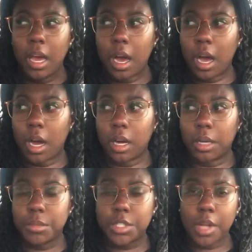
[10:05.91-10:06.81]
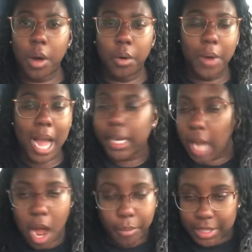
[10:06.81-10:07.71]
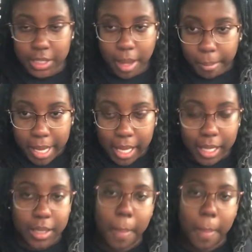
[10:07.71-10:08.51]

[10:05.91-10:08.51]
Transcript: Um so I can always come back.